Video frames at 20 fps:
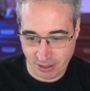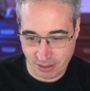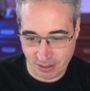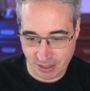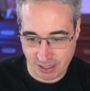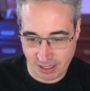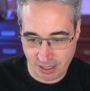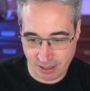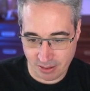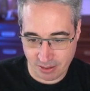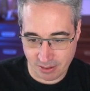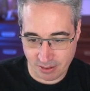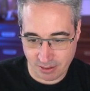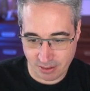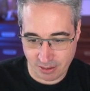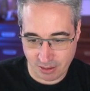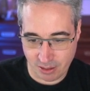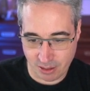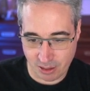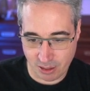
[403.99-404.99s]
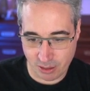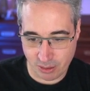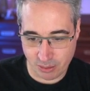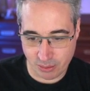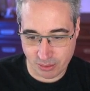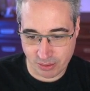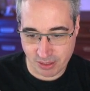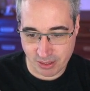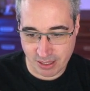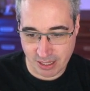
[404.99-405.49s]
to here,
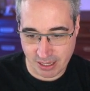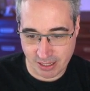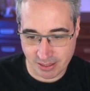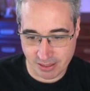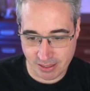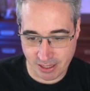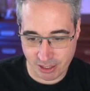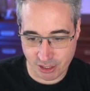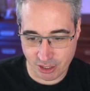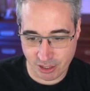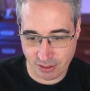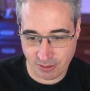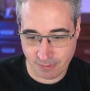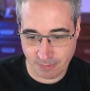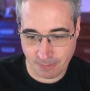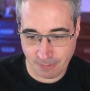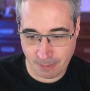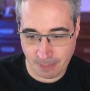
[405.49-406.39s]
close that section